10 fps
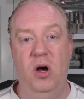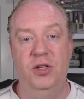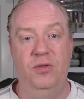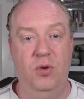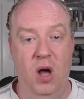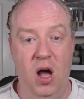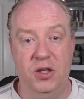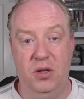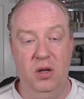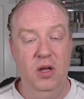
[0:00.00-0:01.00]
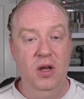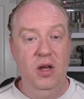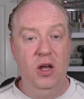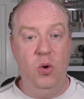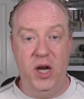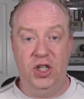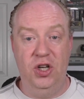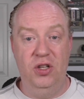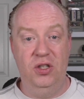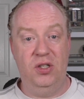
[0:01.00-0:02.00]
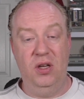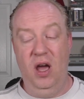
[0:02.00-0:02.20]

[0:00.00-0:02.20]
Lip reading: ask questions.